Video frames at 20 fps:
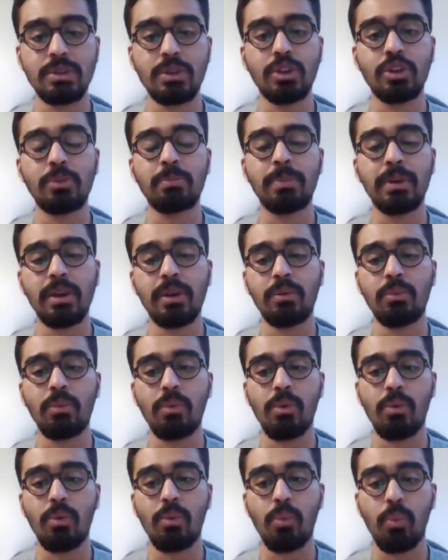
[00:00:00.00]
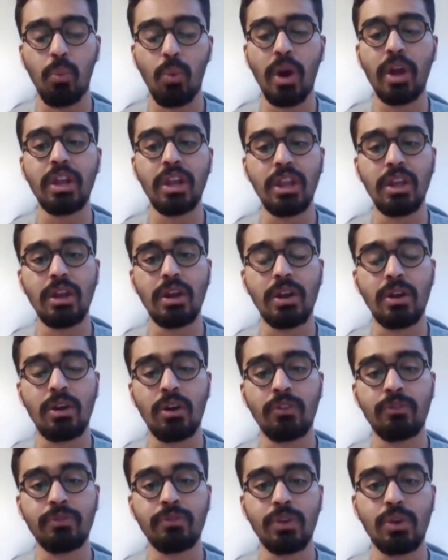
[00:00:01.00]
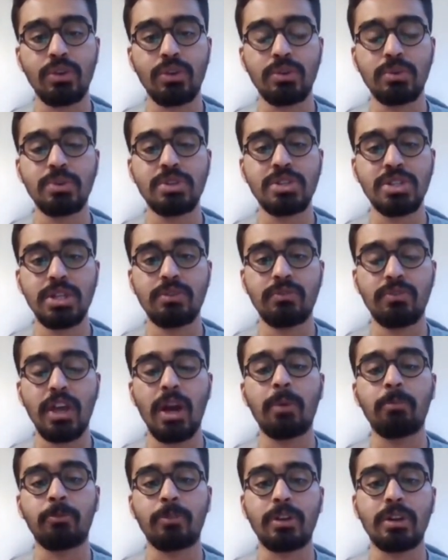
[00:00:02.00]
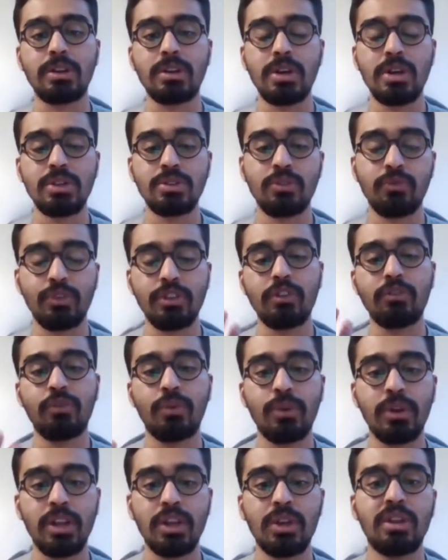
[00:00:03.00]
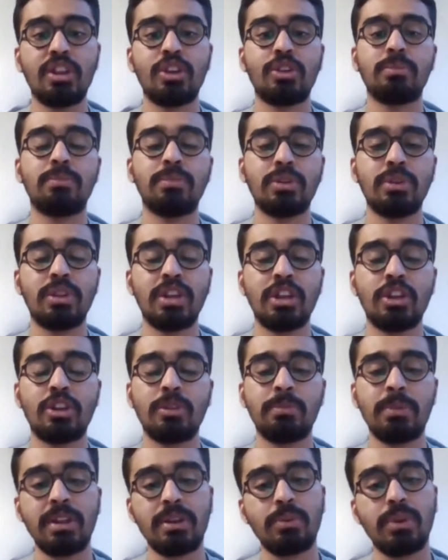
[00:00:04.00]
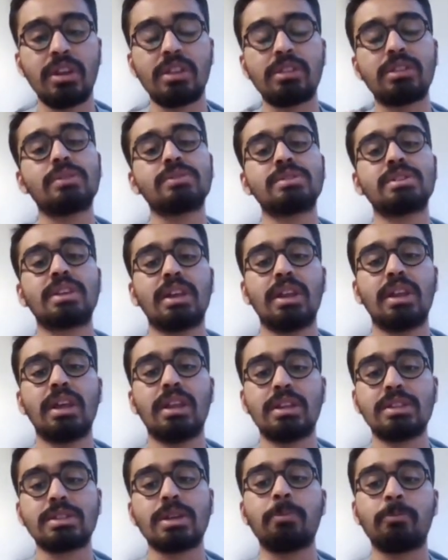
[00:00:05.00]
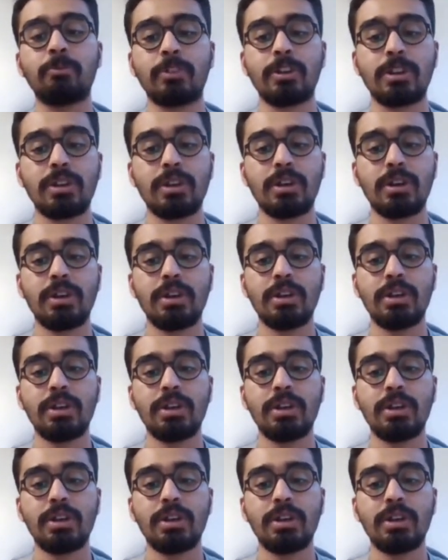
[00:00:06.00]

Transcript: You need to pay one year of your tuition fee upfront. So for the forty, you need you need to pay twenty thousand Canadians upfront.